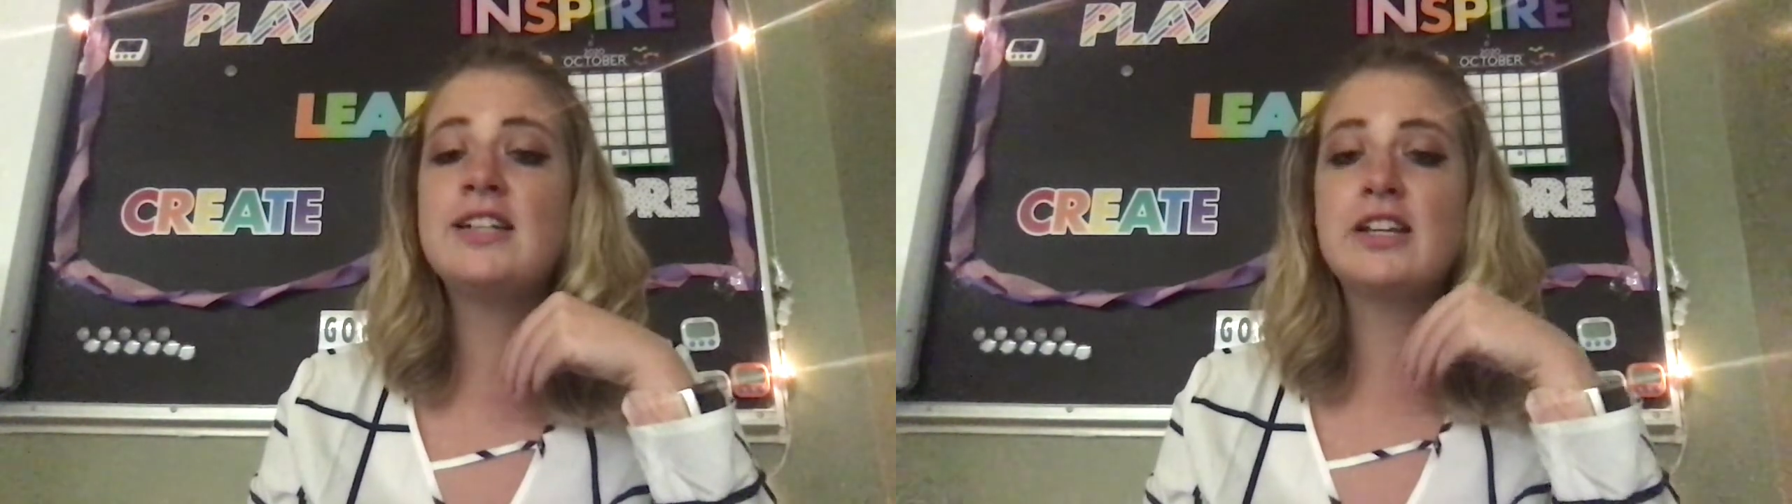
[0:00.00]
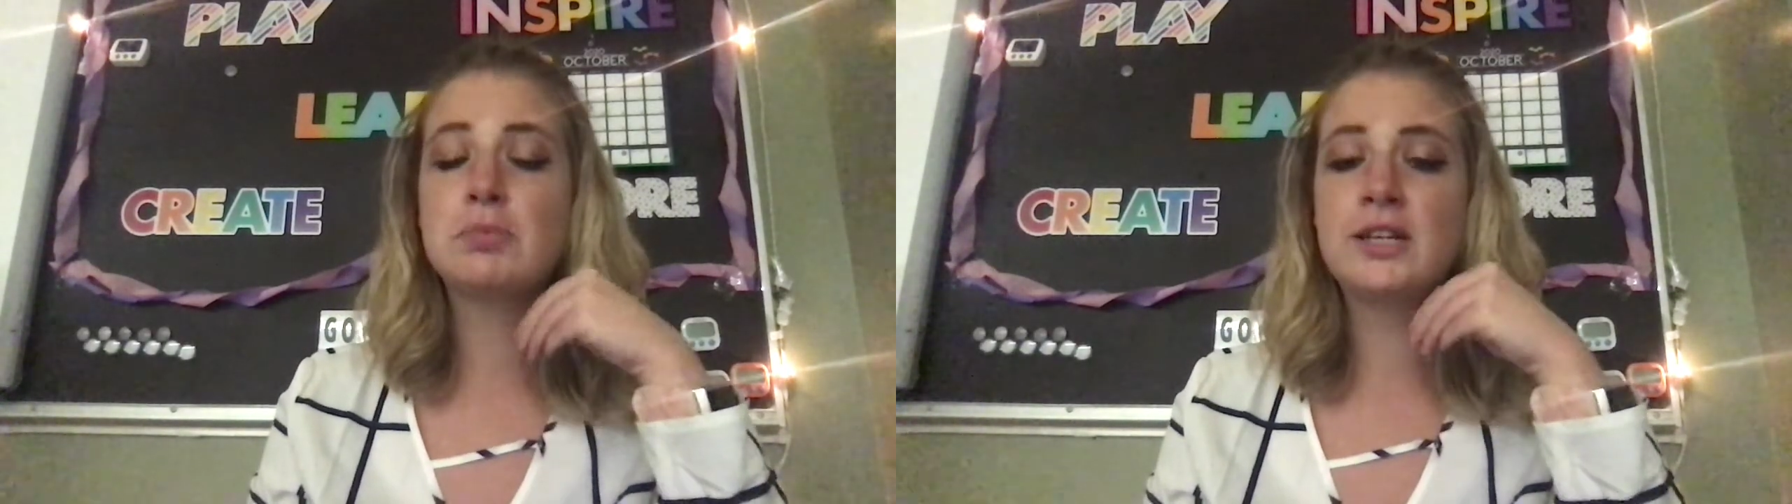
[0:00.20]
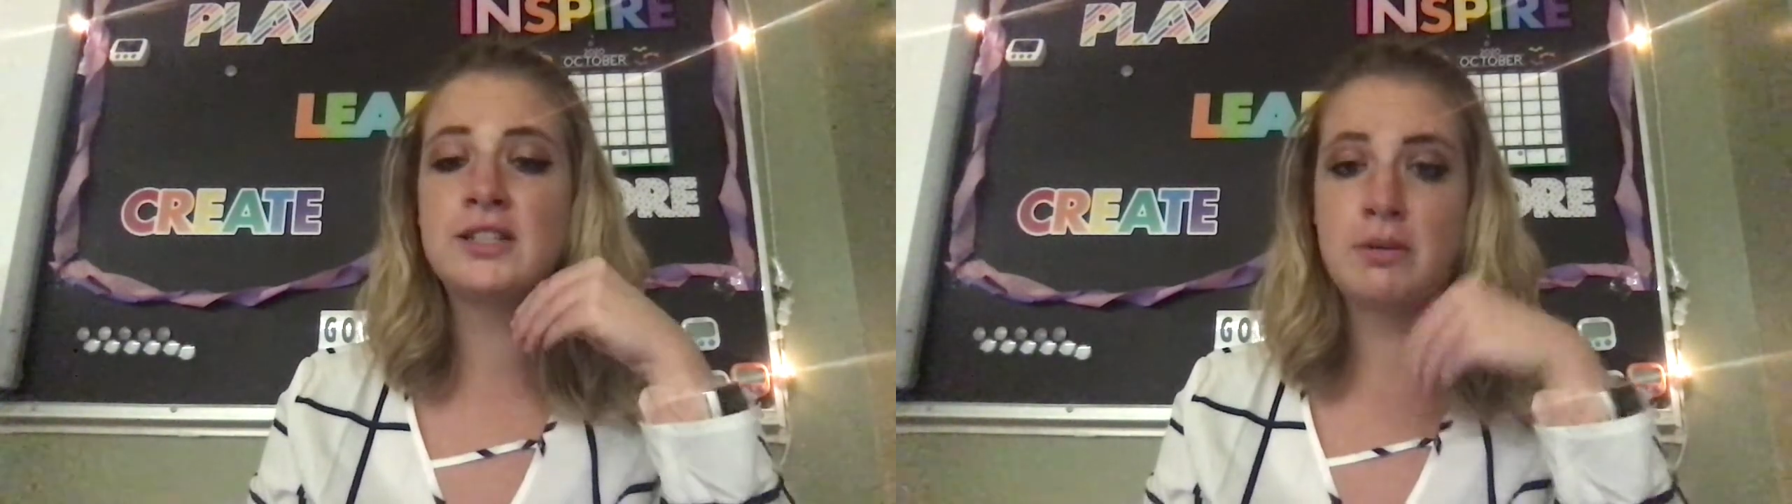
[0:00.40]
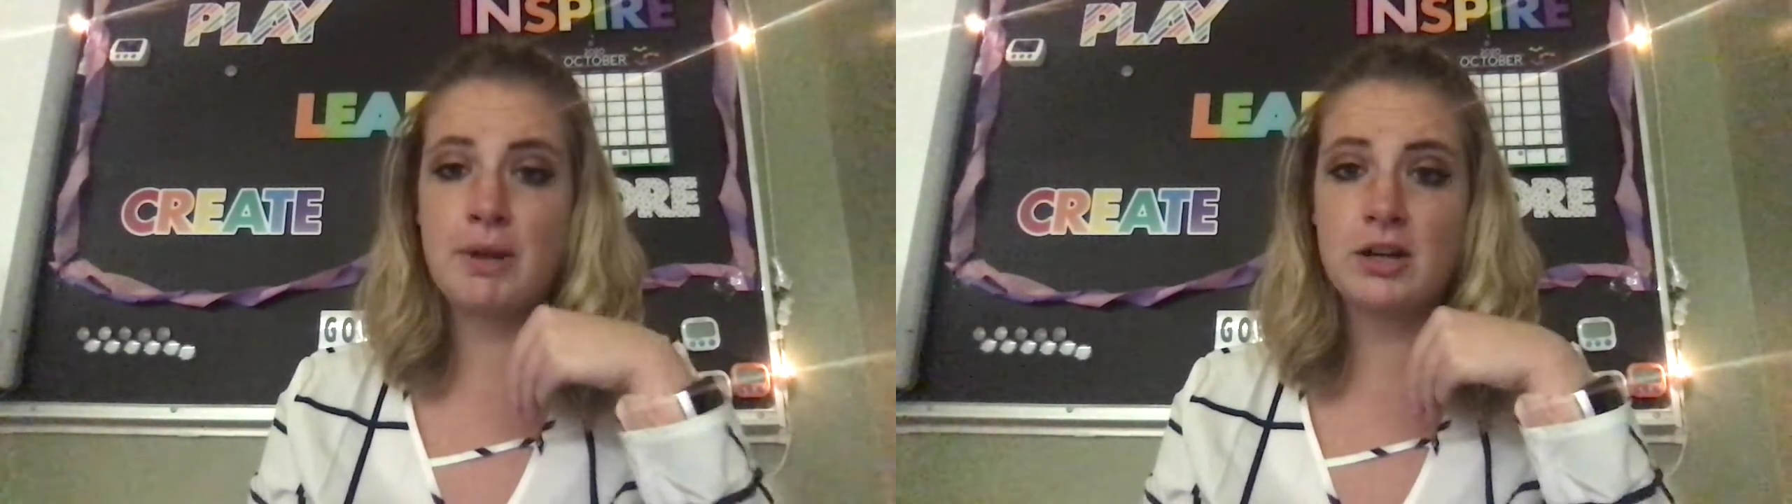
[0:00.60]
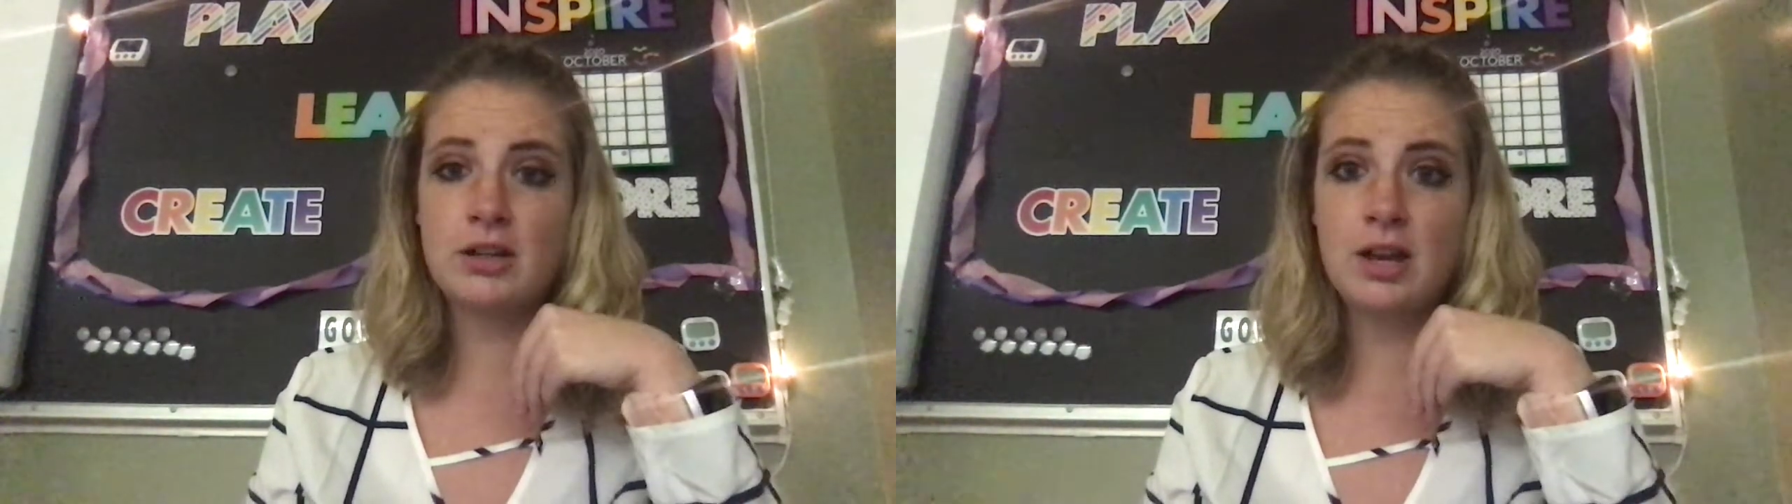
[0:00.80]
takes place in
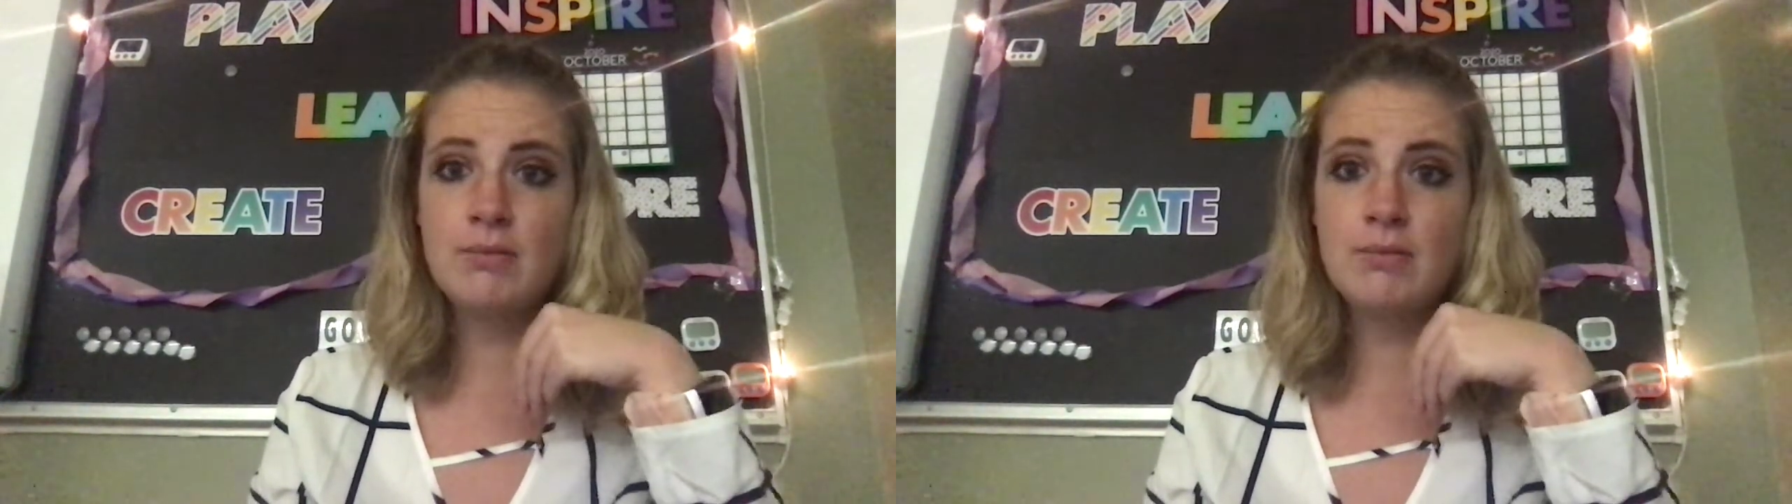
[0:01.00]
America.